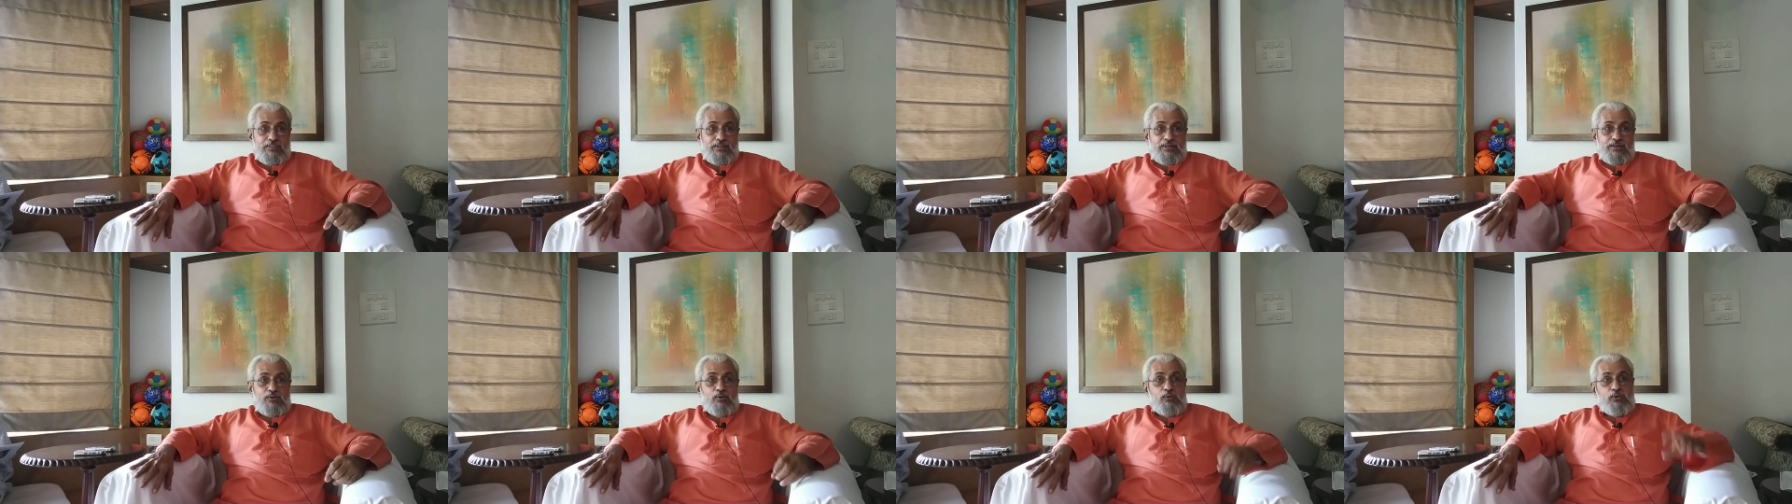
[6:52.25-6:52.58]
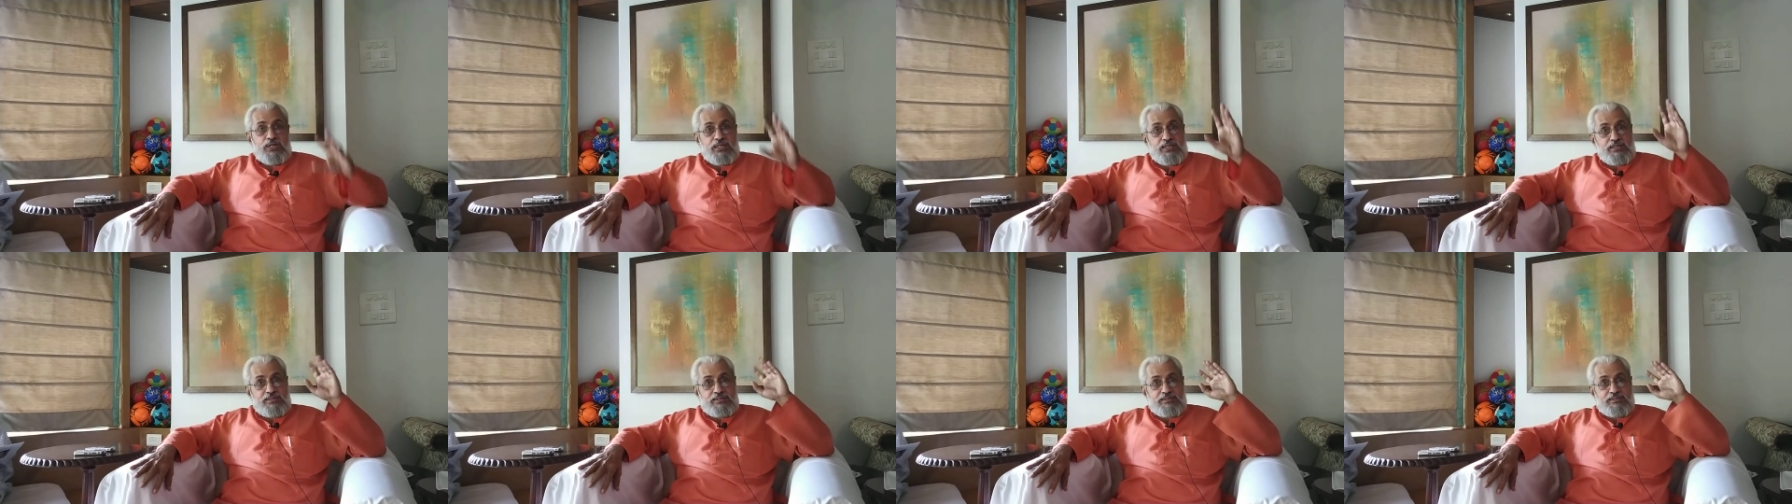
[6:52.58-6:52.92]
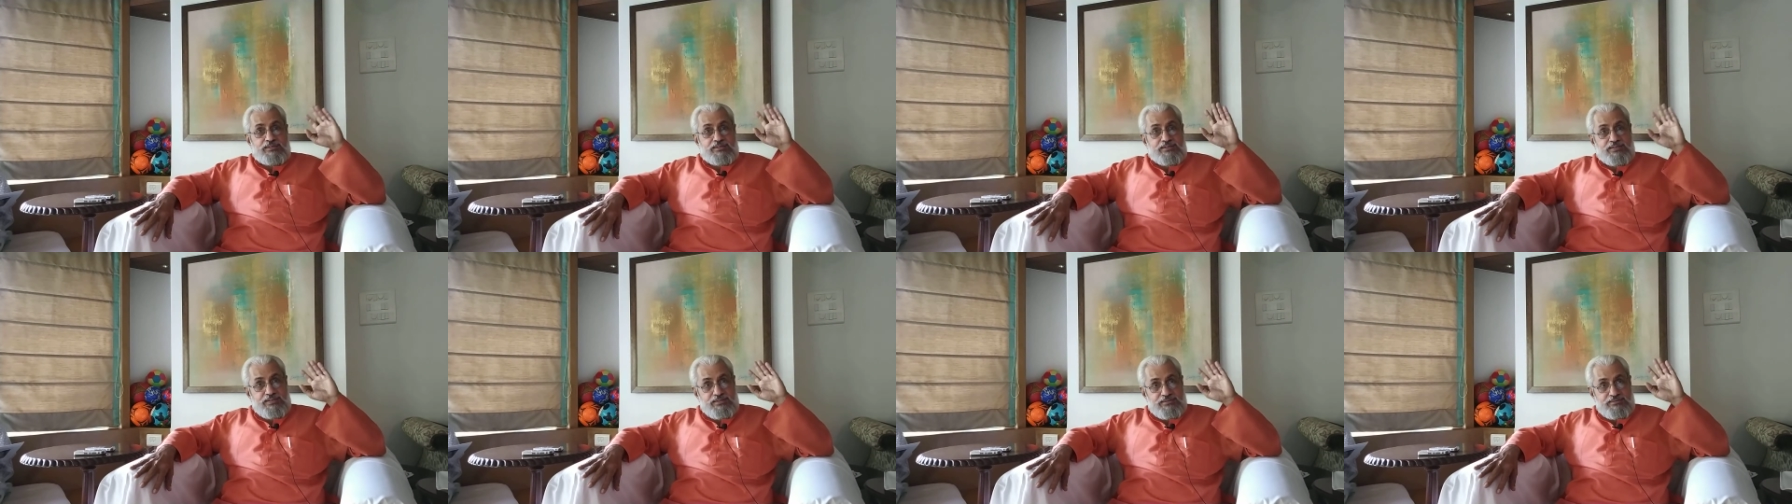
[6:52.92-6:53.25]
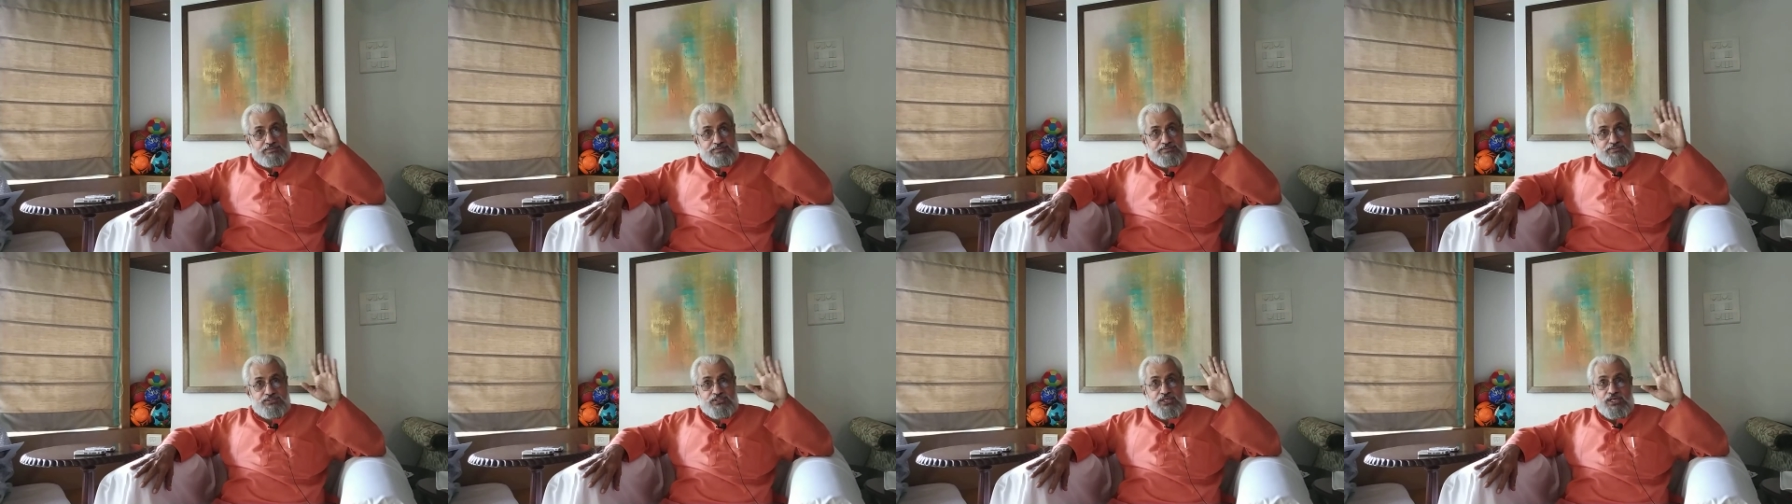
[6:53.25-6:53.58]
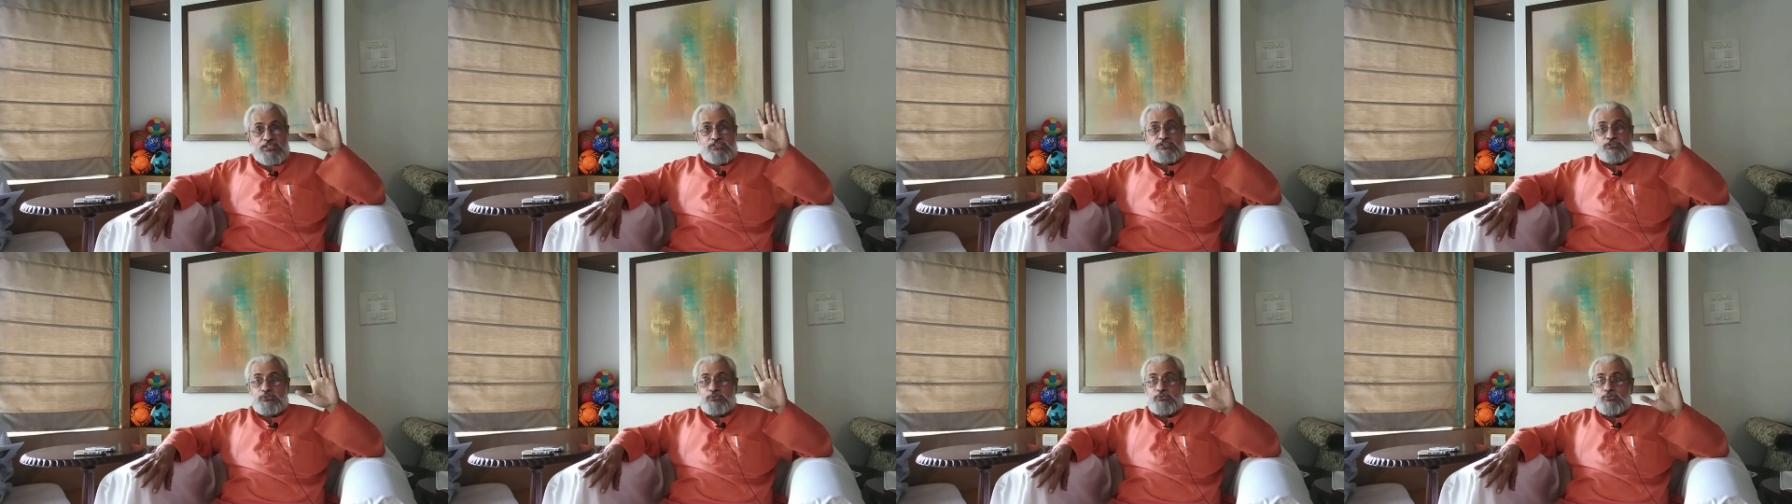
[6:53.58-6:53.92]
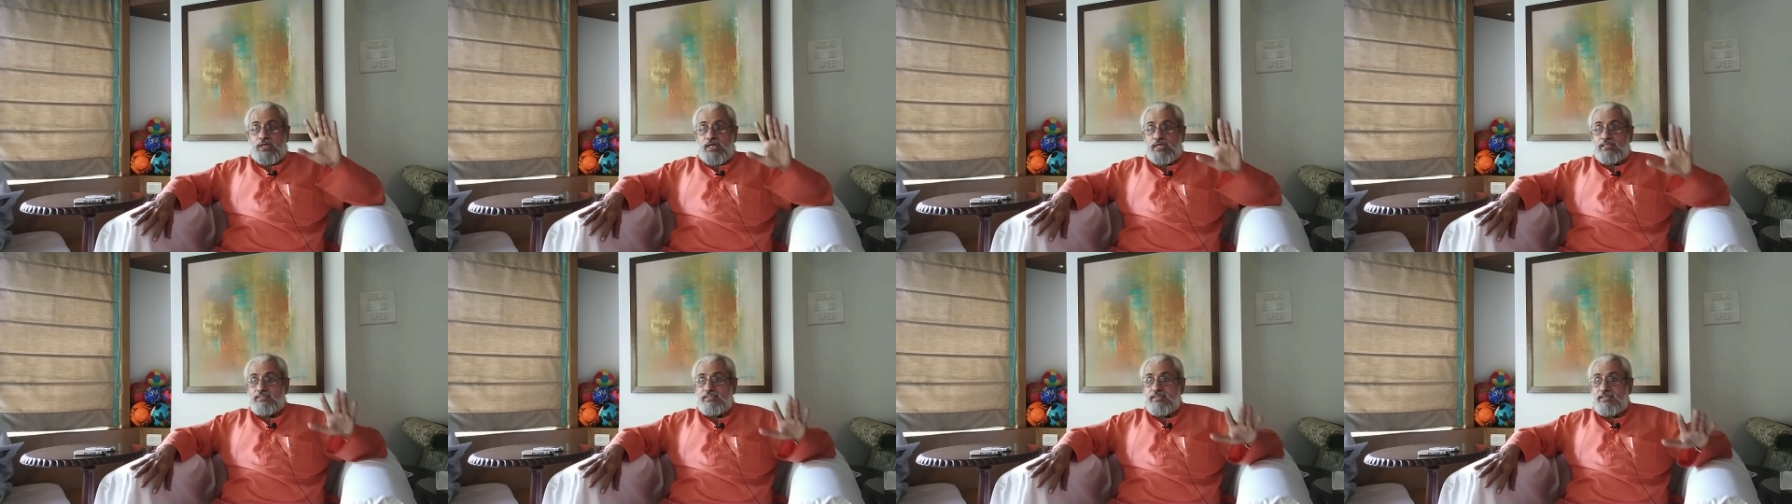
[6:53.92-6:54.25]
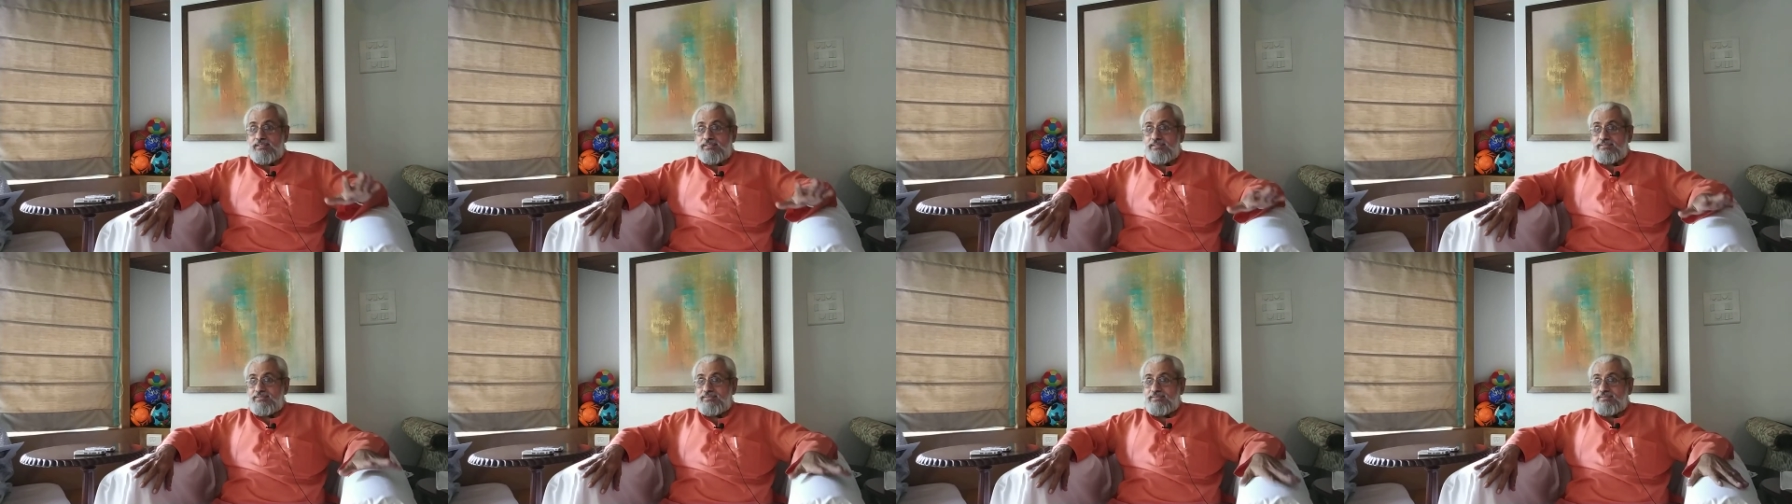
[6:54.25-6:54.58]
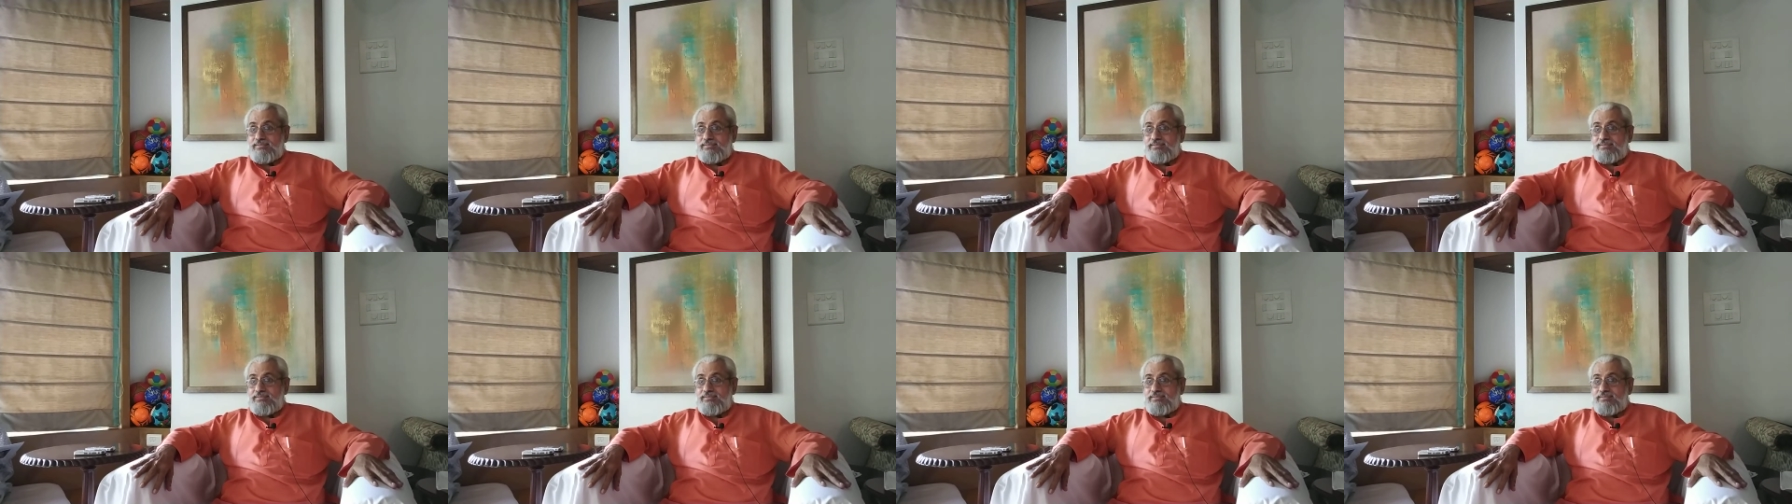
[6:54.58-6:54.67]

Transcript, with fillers: Only in states you had that. Eh?